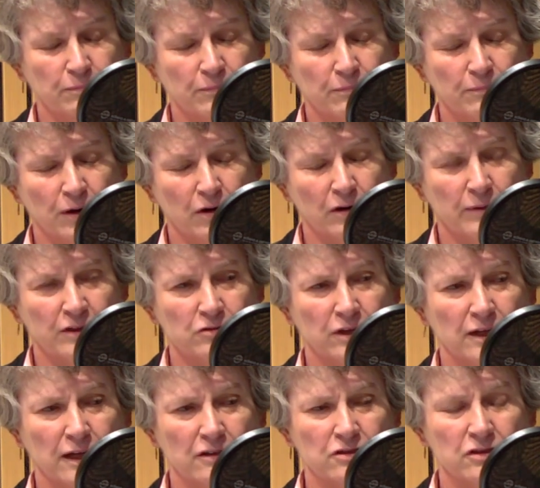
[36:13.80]

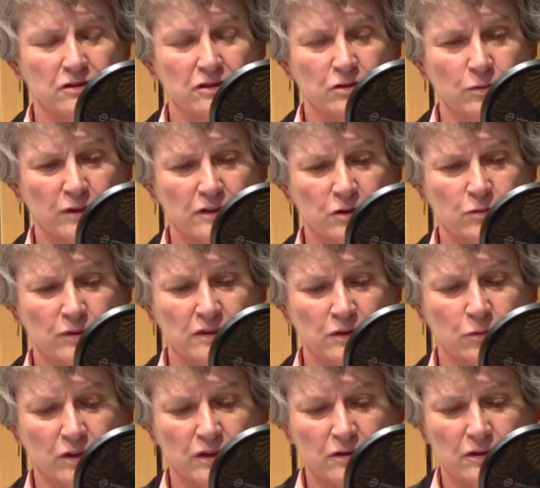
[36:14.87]
parliamentary elections in
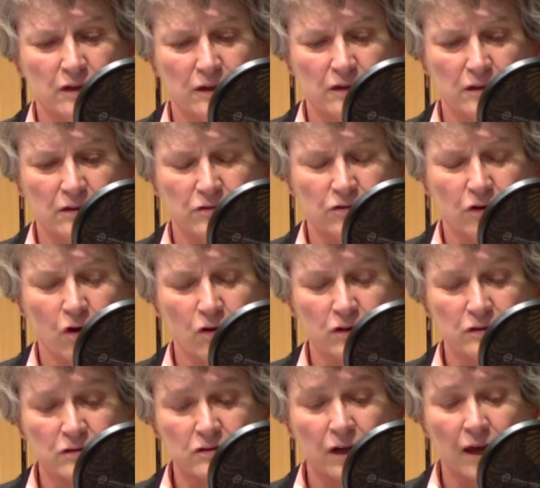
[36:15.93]
2021 in
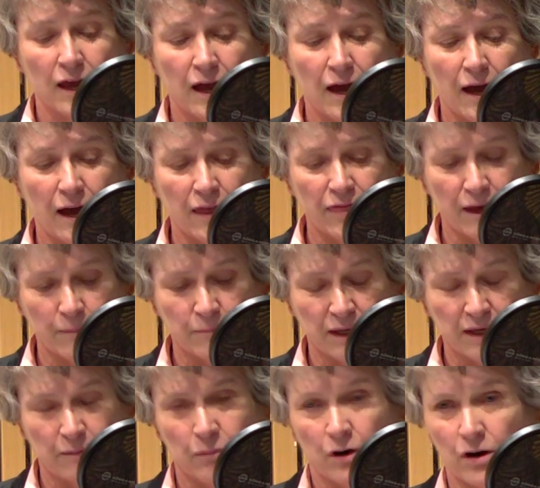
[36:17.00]
Scotland, and then
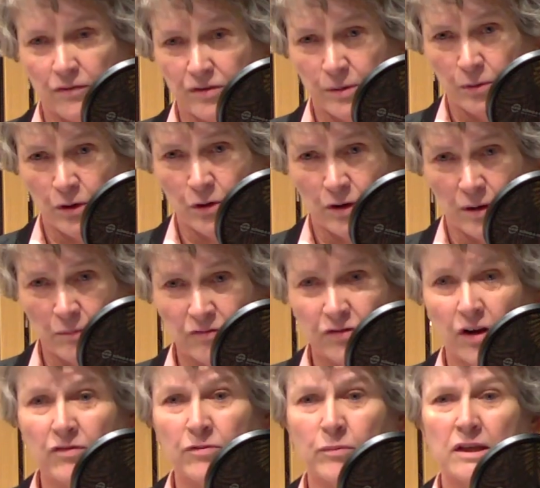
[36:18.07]
became part of the programme of
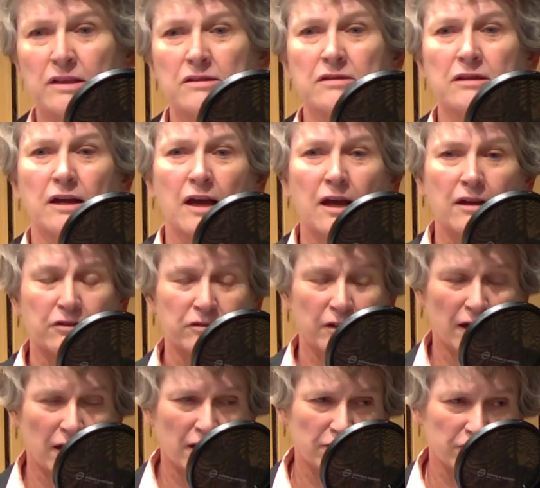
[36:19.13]
government
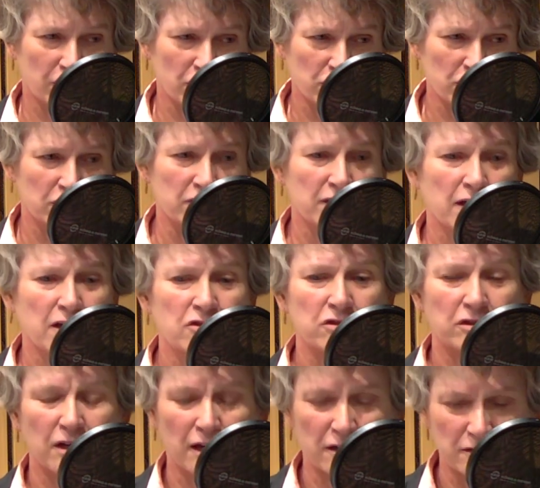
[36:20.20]
to have a
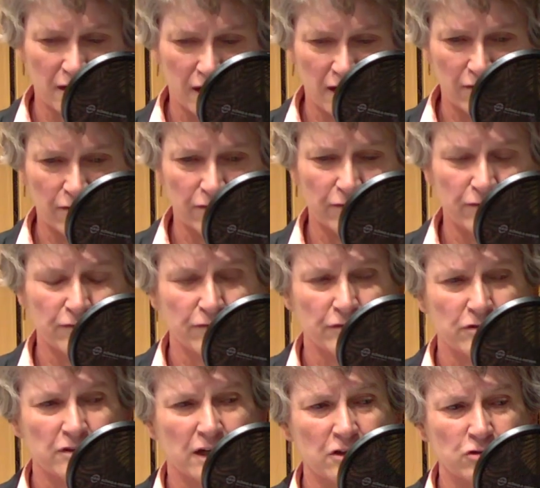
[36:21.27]
consultation and to have
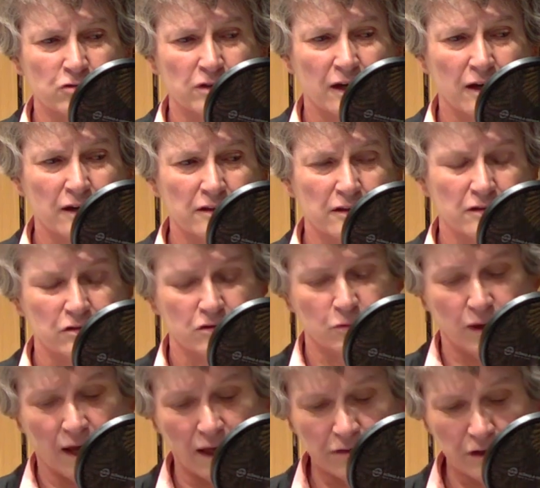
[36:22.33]
statutory guidance. So
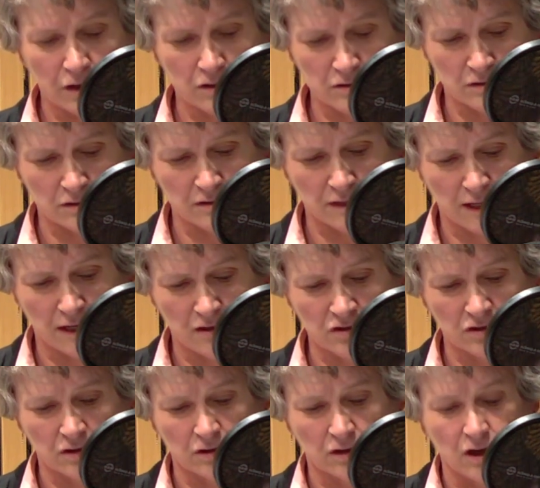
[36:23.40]
we had the
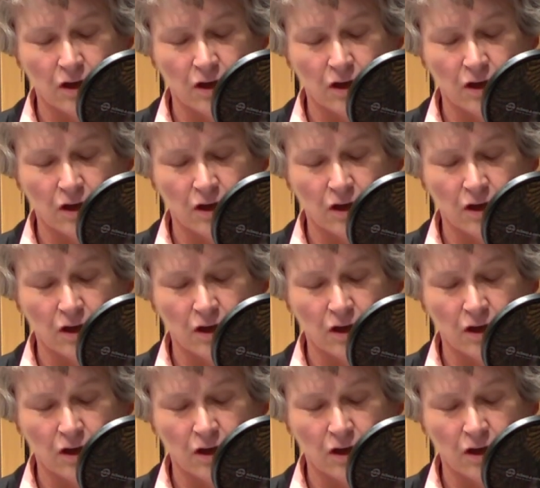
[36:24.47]
consultation,